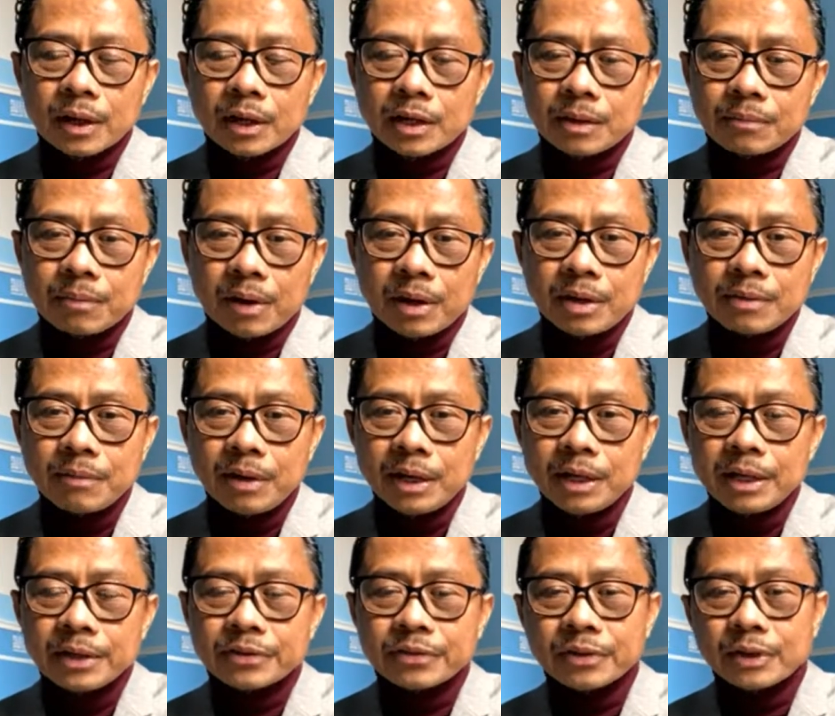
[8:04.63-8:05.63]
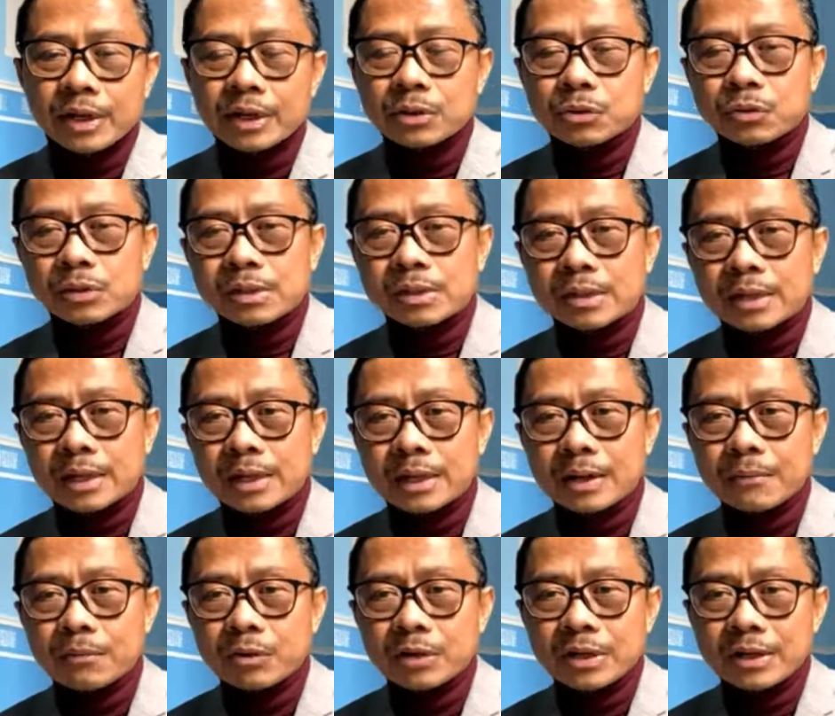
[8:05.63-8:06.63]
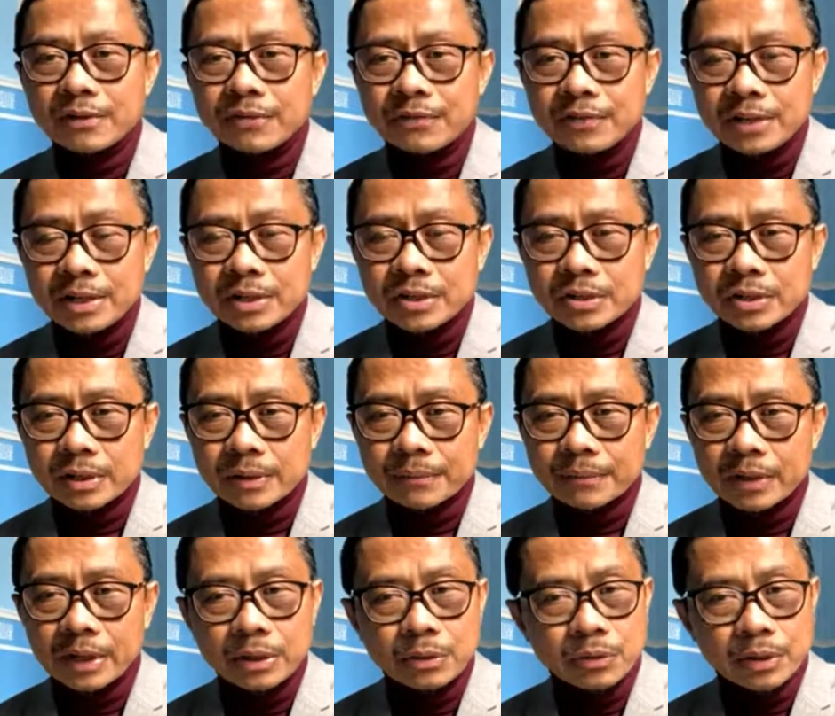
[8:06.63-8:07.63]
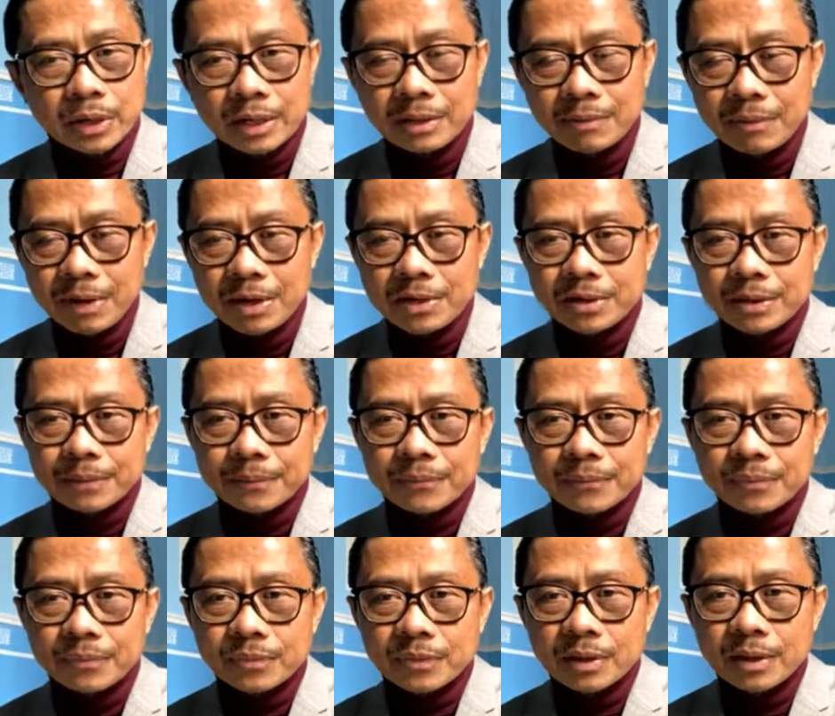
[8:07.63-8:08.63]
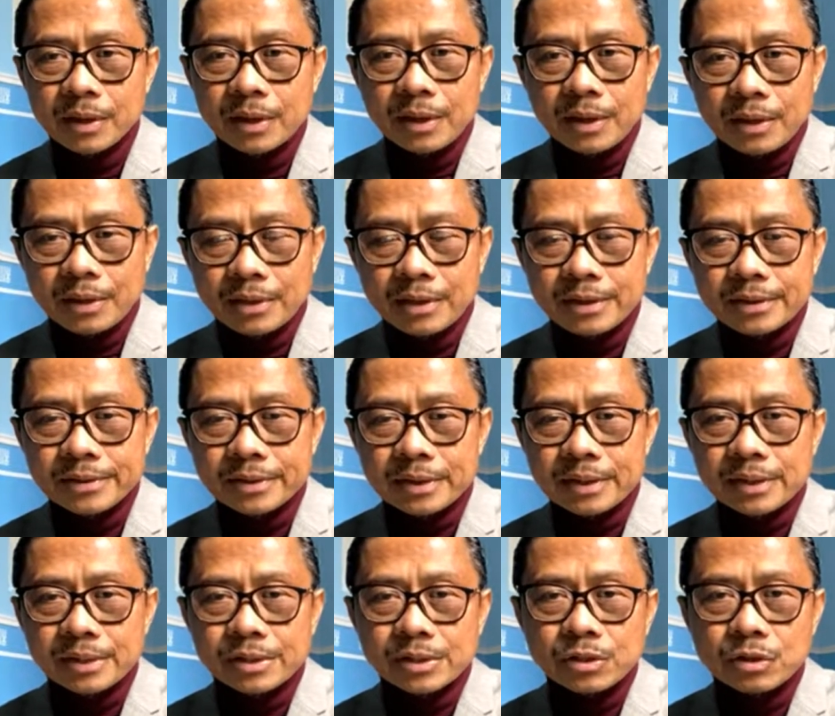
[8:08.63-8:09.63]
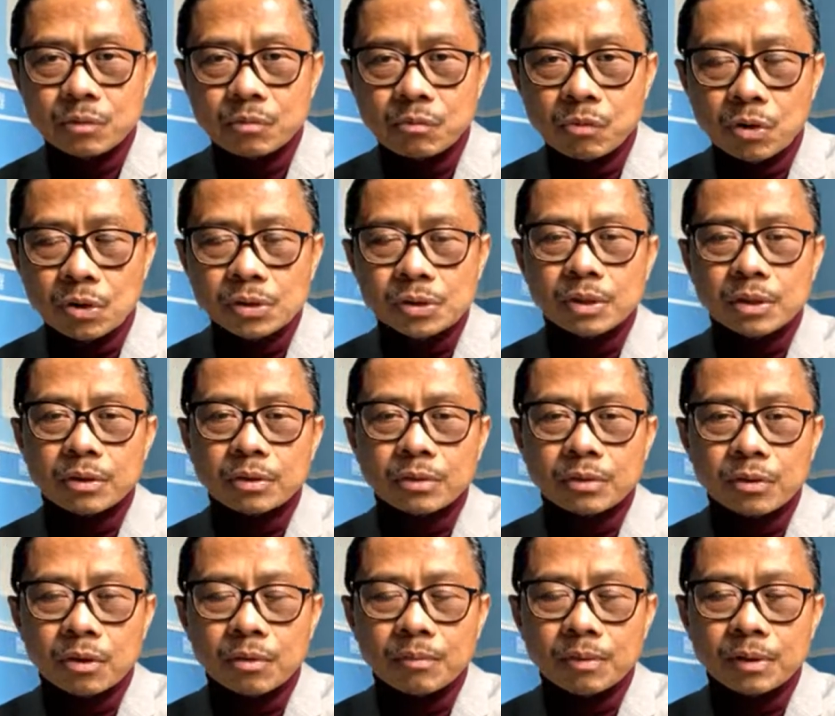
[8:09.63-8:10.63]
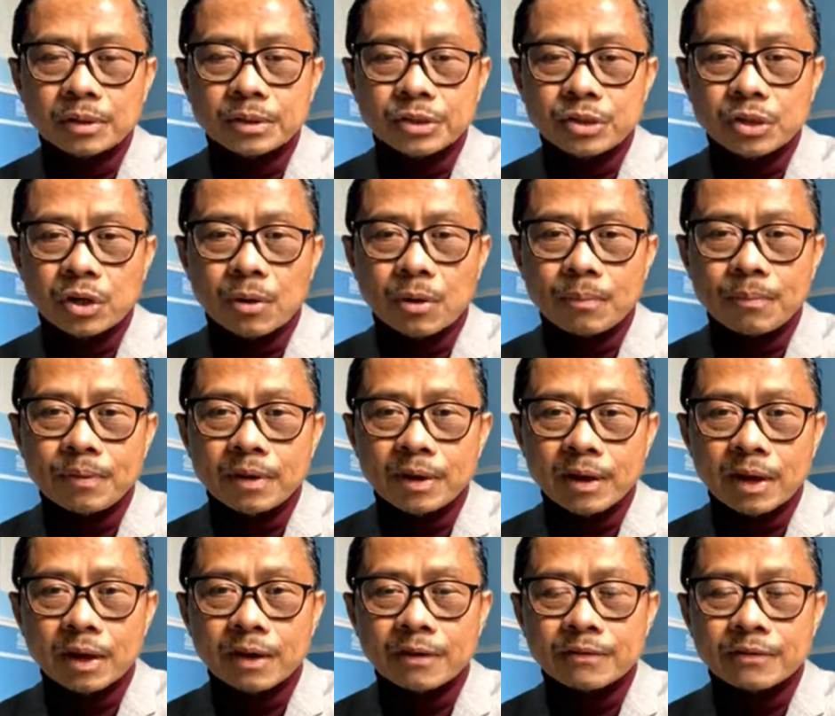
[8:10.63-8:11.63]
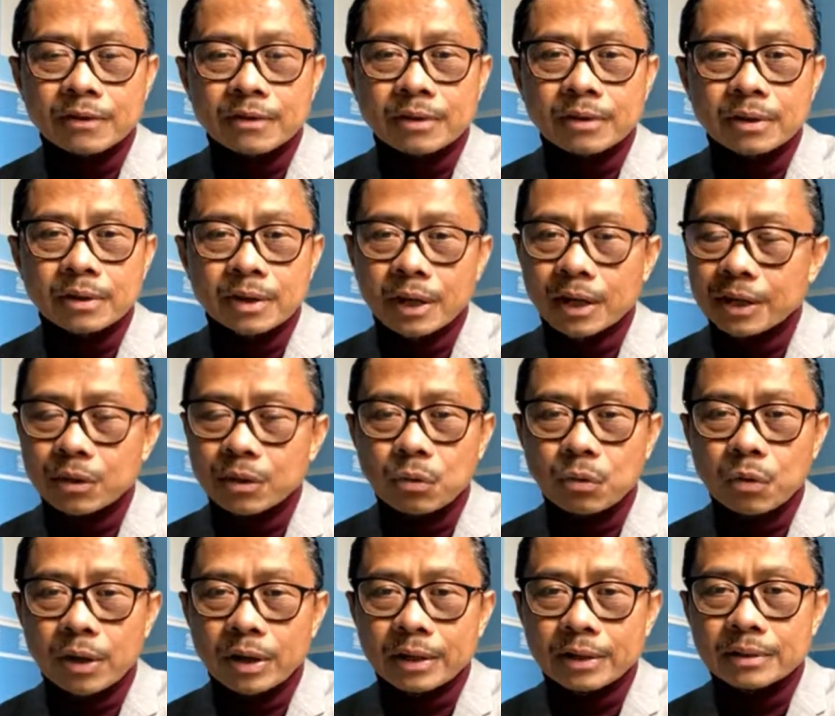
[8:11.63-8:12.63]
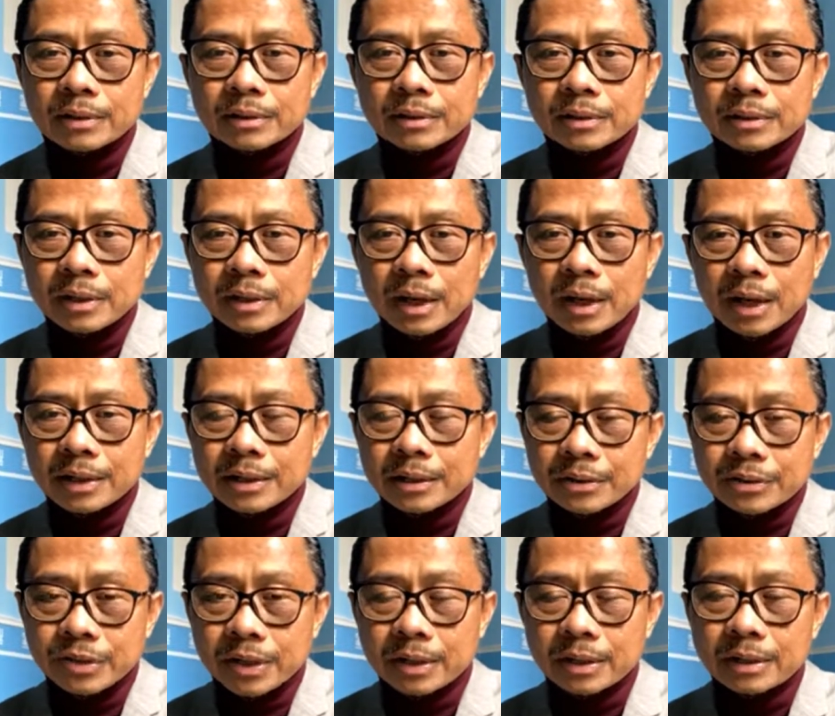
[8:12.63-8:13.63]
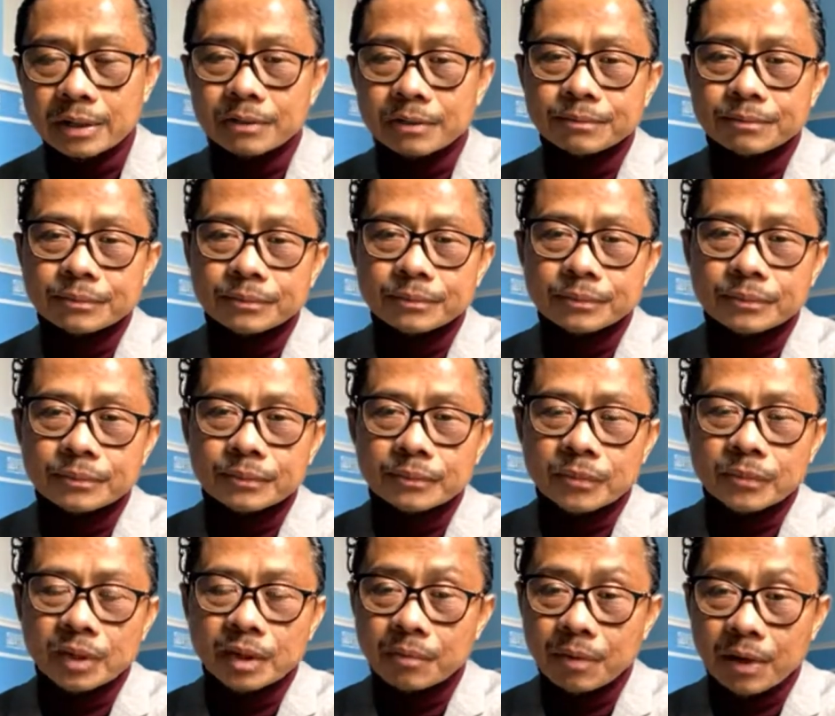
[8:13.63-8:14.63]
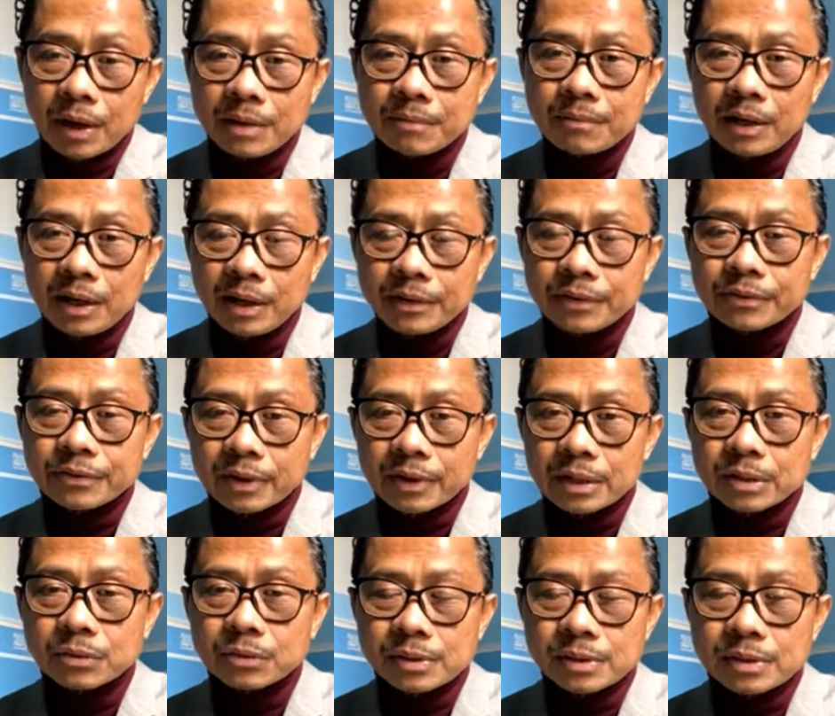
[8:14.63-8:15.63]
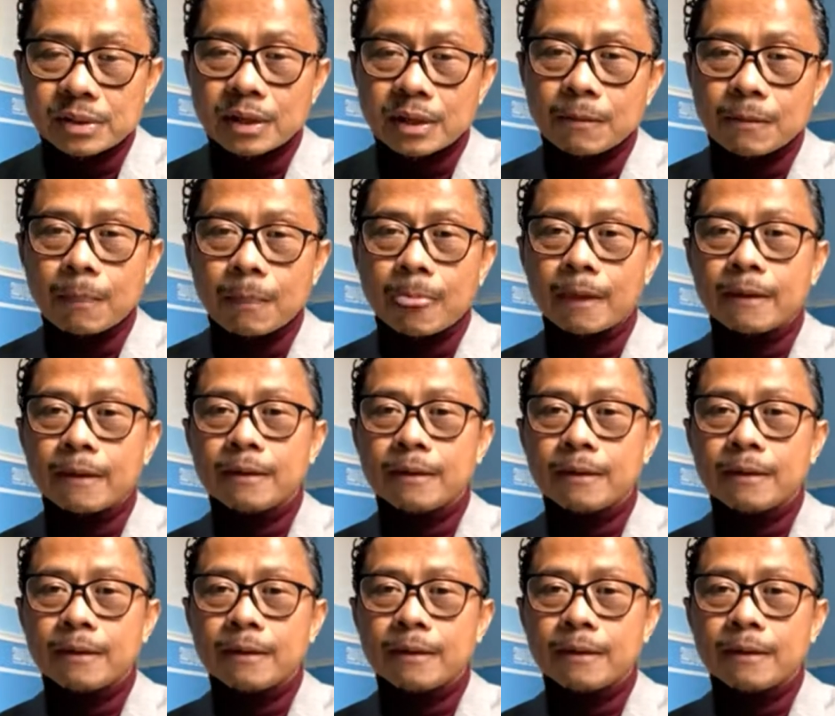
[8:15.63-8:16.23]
And Ibrahim alayhi salatu wasalam, when he finished it, and you can imagine, this is the most noble job ever anyone undertaken, Ibrahim alayhi salatu wasalam.